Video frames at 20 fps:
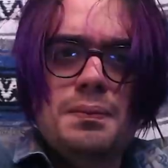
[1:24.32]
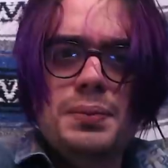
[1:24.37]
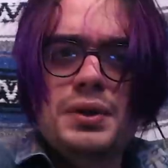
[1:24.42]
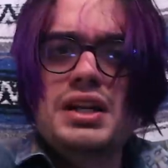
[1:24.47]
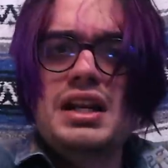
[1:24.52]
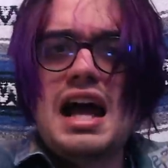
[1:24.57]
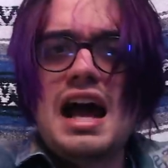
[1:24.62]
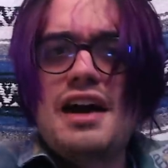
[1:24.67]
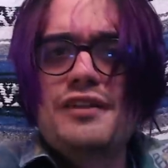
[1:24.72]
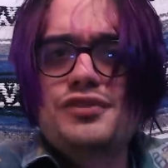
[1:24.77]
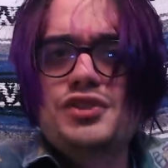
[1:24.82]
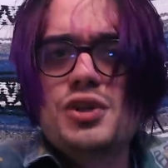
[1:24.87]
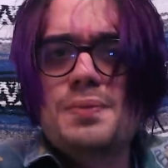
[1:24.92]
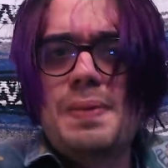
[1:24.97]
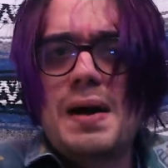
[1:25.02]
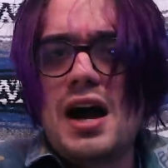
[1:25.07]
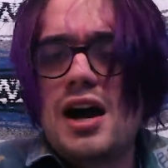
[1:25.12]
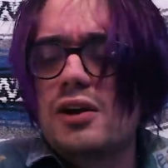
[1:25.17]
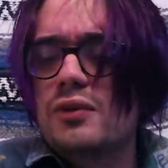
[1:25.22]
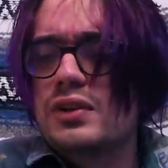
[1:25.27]
But after
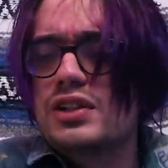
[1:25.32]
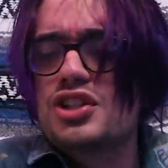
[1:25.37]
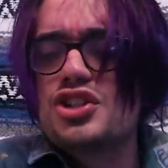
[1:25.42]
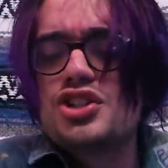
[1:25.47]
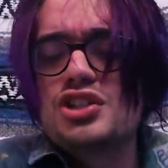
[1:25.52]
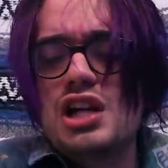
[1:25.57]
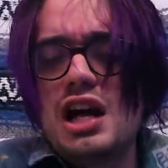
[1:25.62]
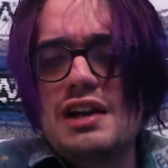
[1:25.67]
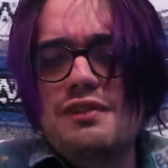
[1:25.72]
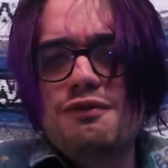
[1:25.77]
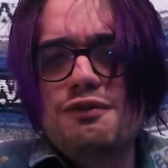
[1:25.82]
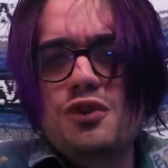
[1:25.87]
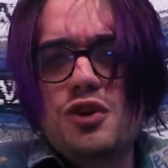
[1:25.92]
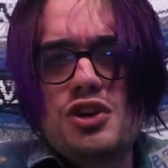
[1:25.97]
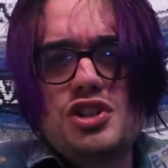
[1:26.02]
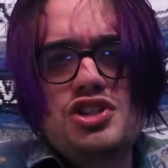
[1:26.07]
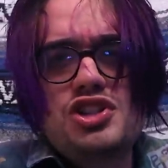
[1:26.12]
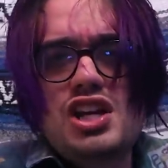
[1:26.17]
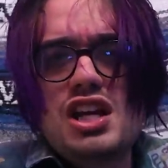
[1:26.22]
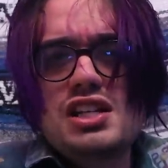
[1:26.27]
Power Rangers Time
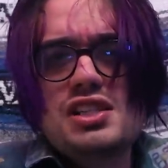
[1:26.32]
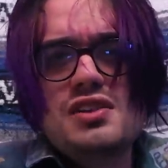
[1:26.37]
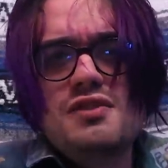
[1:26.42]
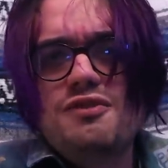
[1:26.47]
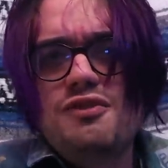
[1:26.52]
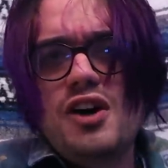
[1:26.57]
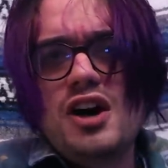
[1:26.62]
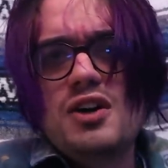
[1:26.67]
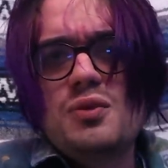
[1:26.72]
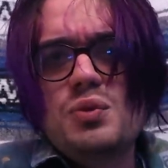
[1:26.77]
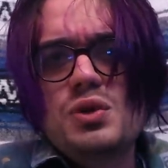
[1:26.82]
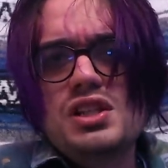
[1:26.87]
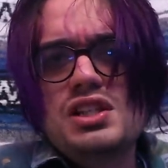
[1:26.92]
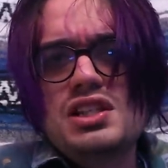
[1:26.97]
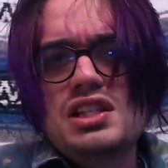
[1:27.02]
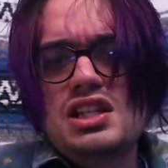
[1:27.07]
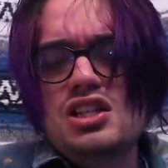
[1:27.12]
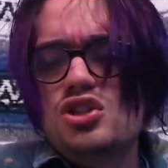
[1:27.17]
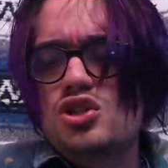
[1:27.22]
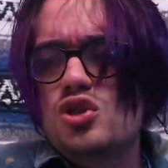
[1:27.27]
Force, Jason Faunt really
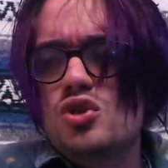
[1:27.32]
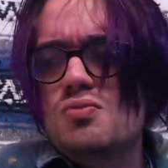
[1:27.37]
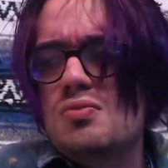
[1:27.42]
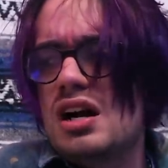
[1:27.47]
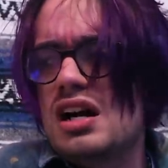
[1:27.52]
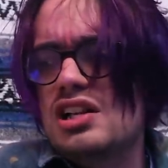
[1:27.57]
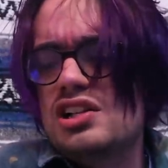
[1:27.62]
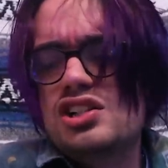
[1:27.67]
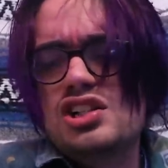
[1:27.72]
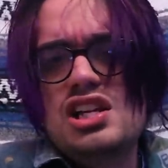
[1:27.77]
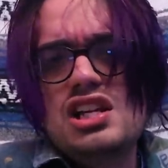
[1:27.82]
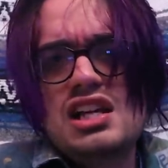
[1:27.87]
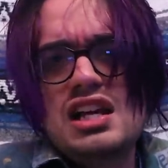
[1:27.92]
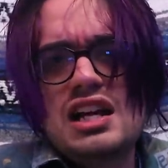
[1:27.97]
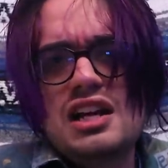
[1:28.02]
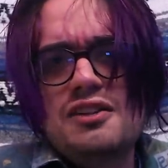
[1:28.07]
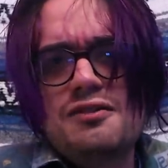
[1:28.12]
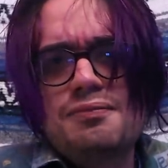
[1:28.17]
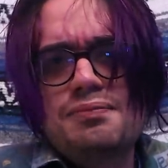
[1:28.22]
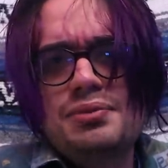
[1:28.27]
didn't do much. He
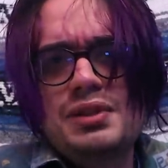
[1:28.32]
kind of